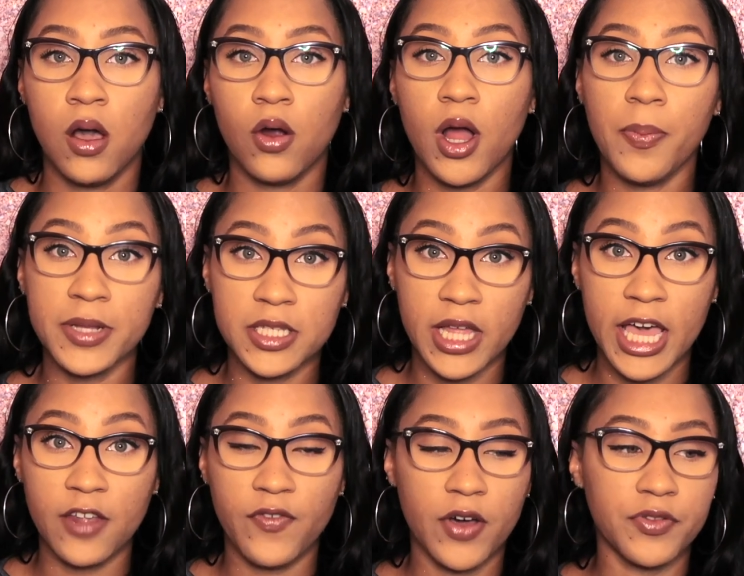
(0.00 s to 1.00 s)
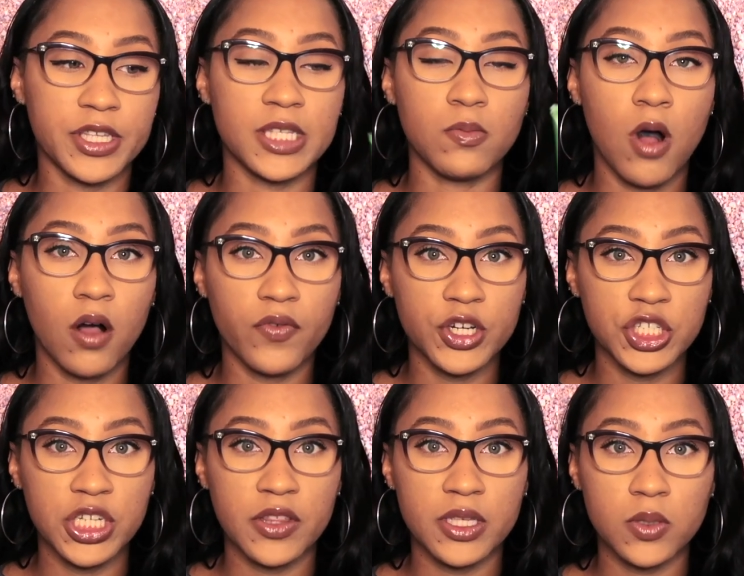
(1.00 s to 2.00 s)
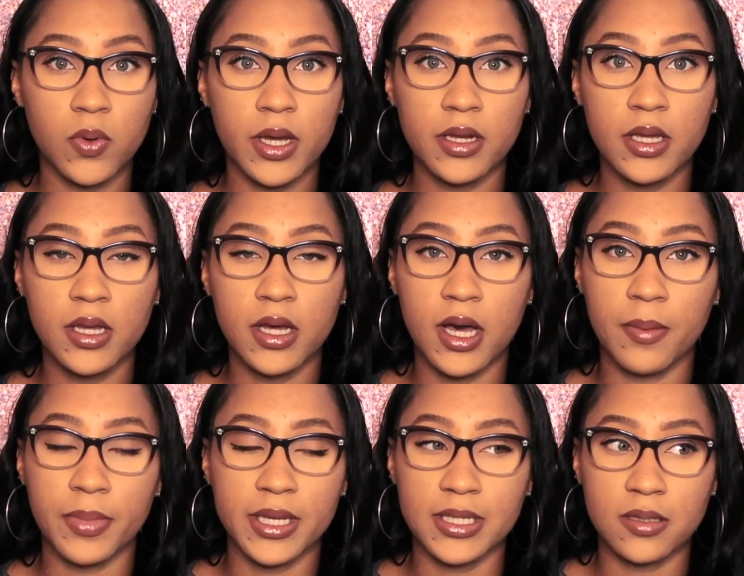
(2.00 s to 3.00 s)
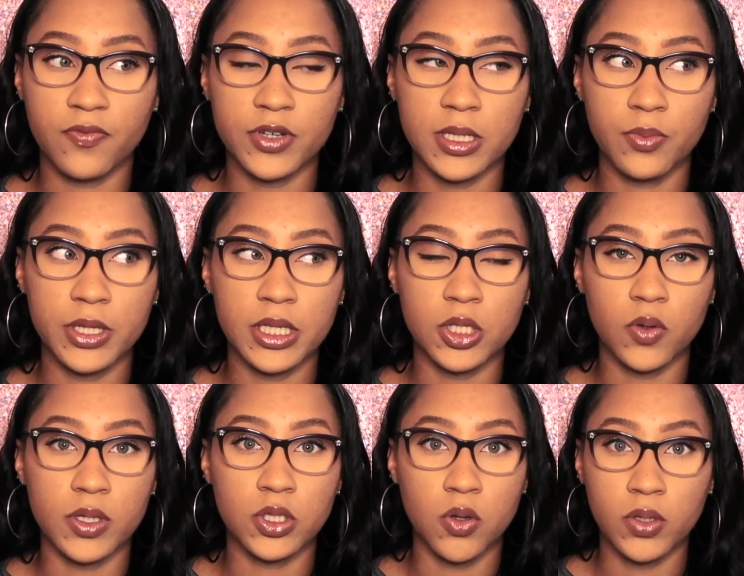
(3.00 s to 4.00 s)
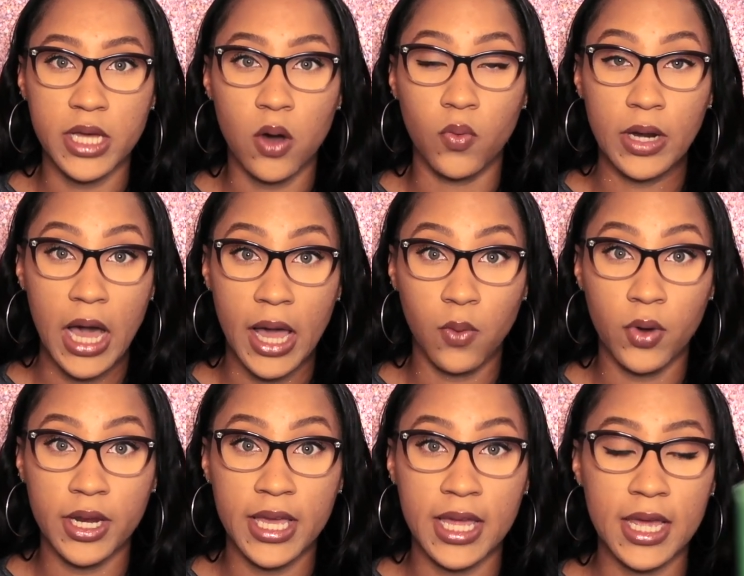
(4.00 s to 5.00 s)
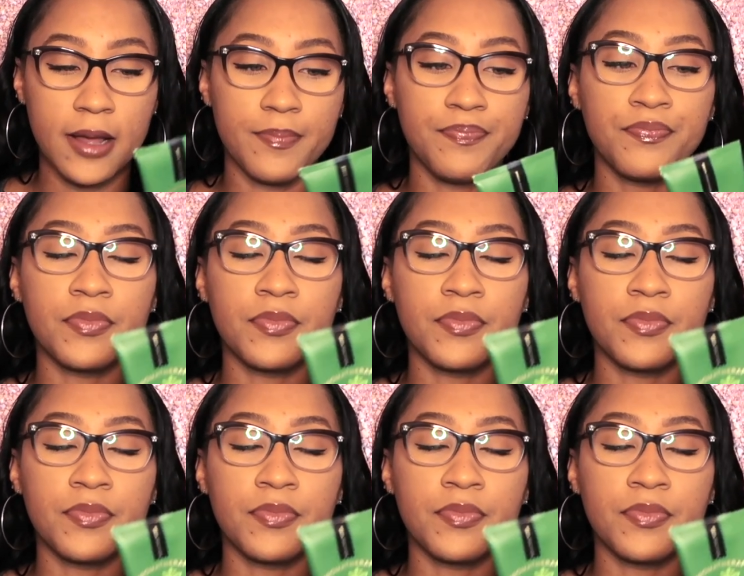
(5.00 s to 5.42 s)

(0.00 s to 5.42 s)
or up until I had found the small version of this one, um, because for some reason it's always sold out when I want to get it,